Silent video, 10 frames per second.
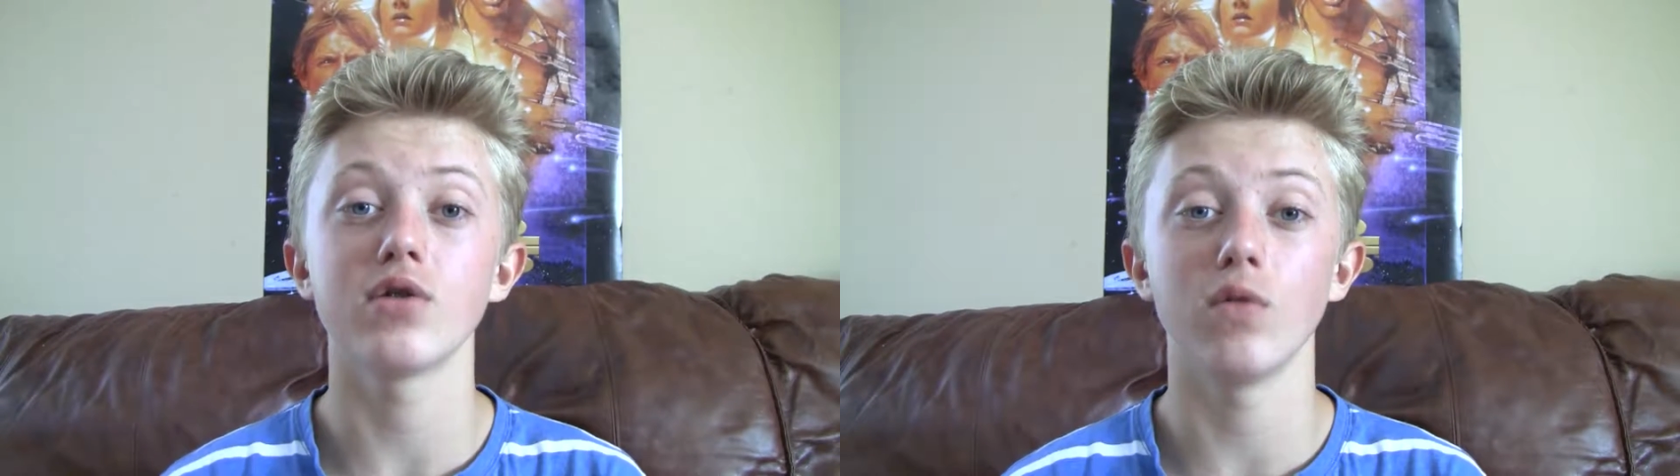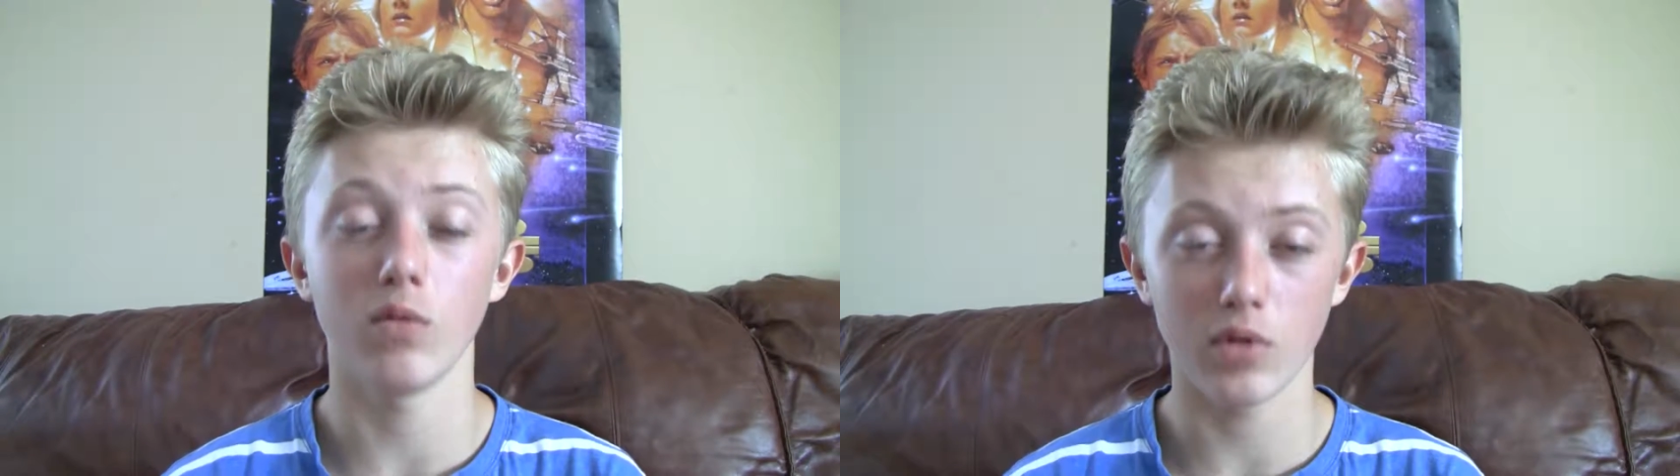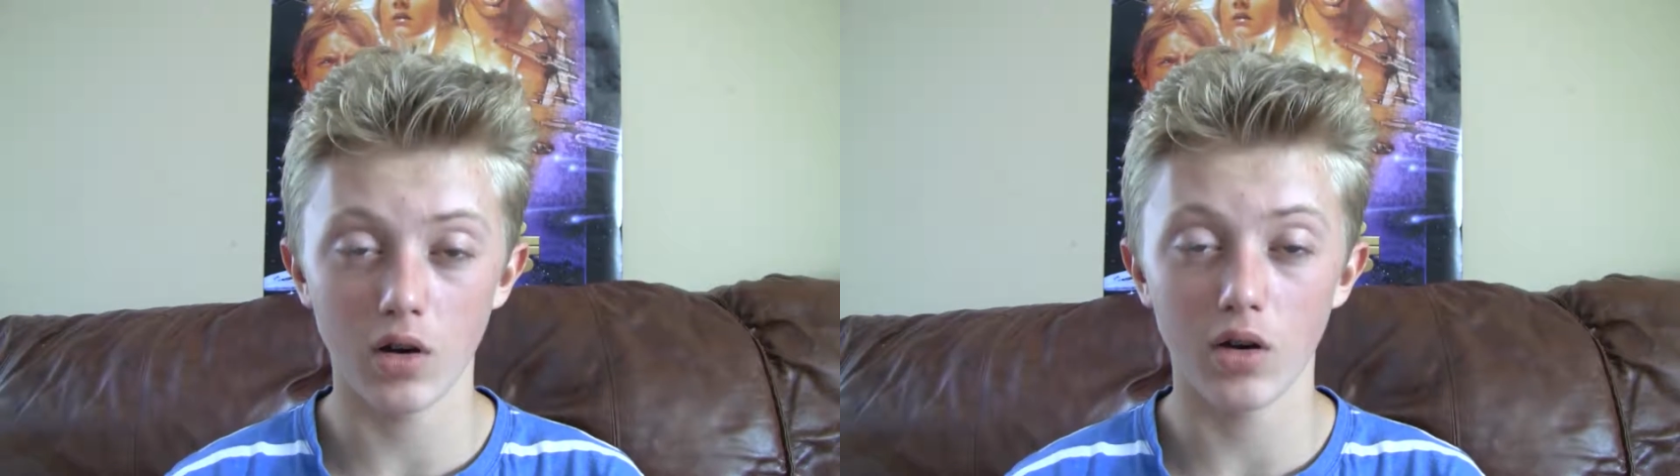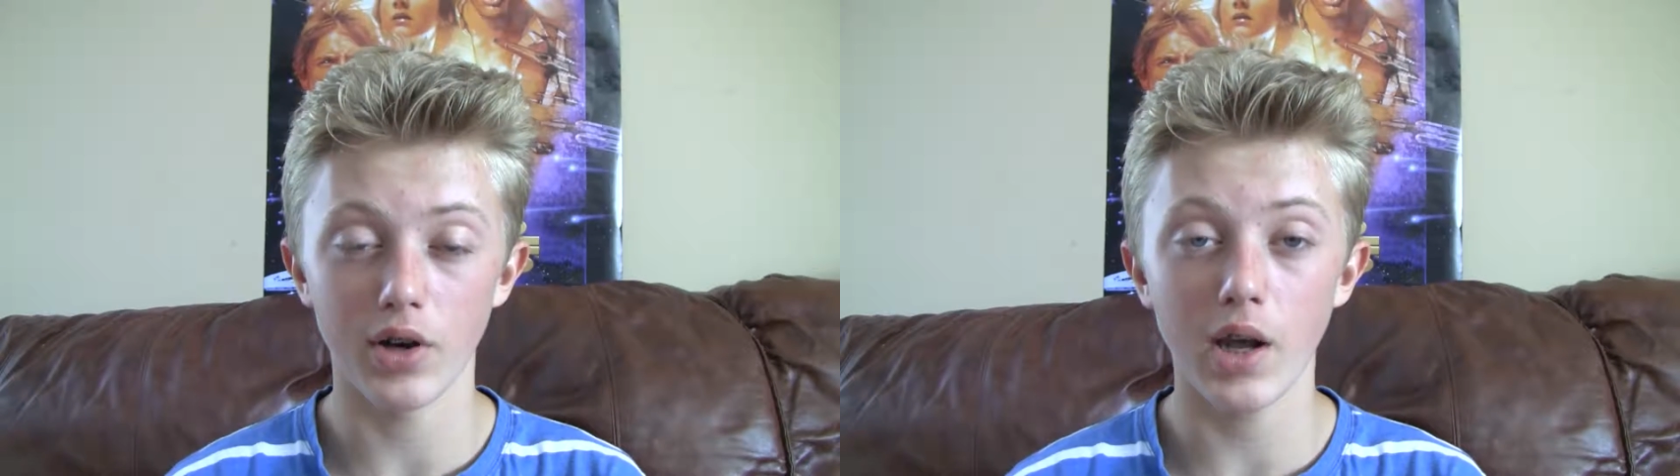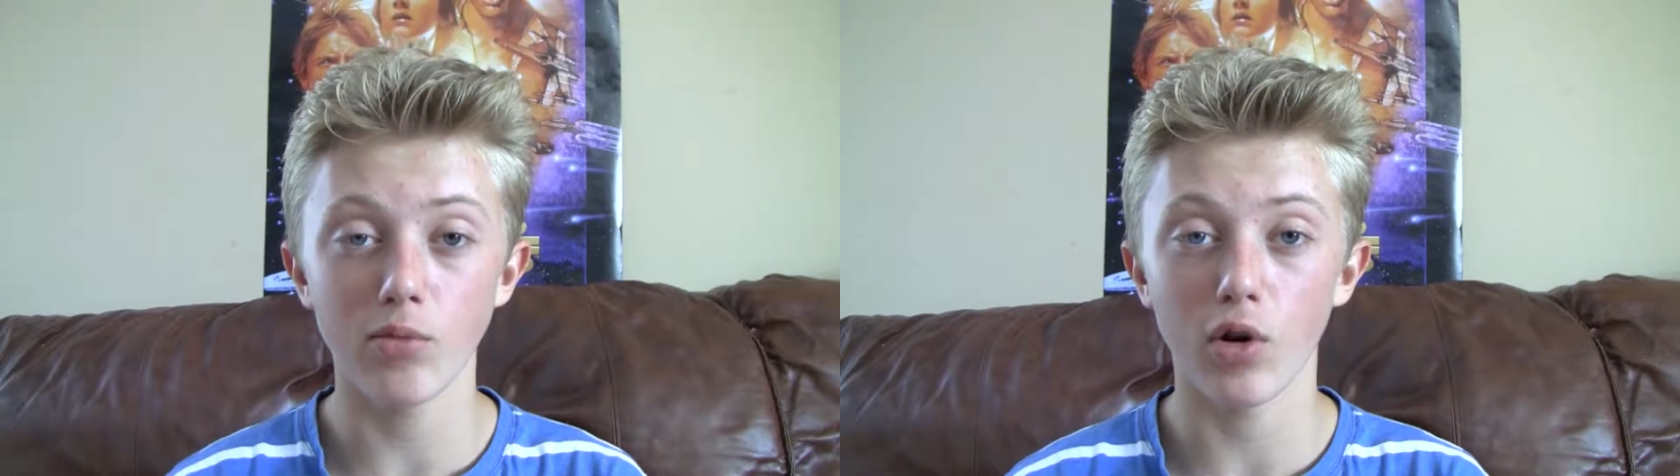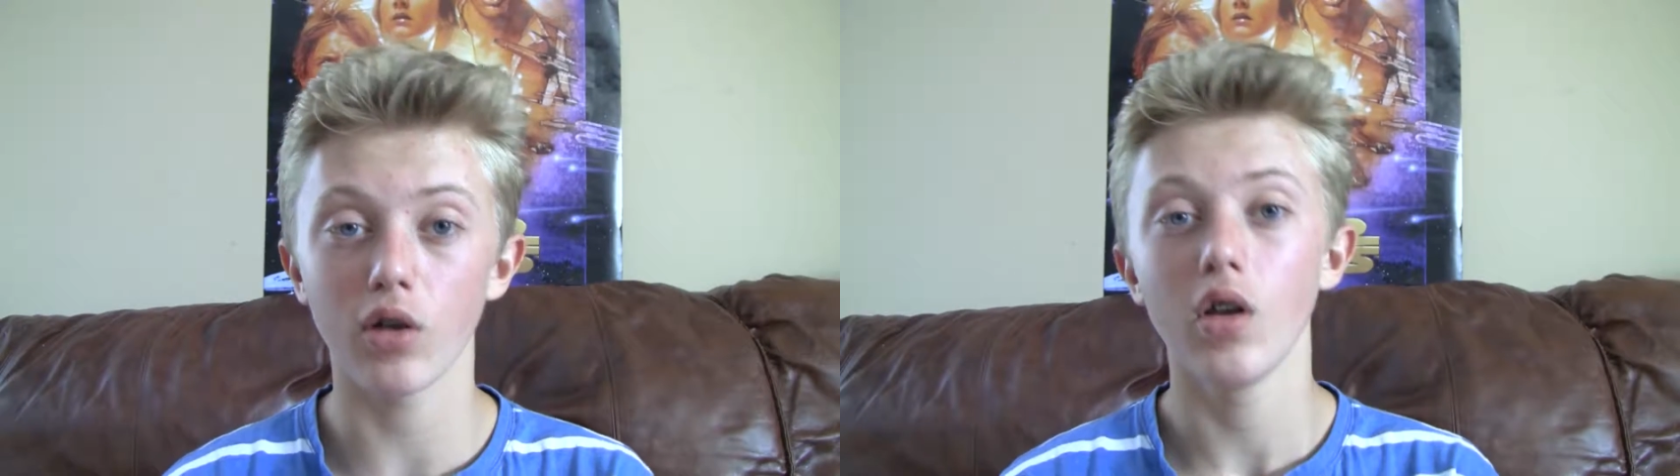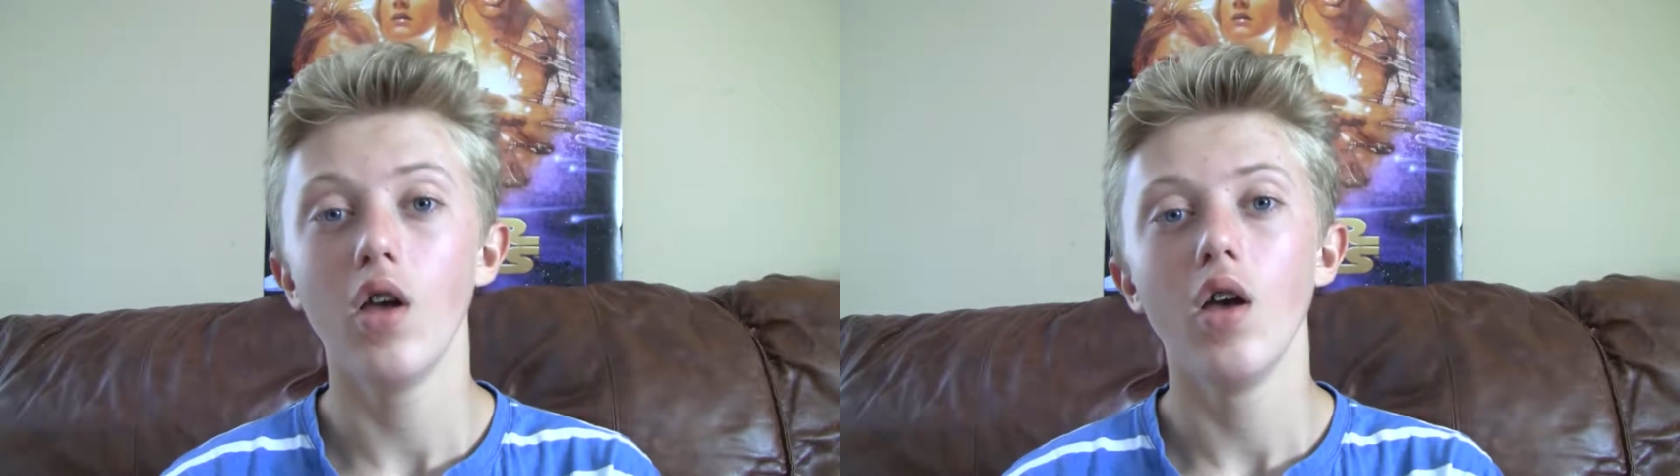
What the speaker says: your name wrong,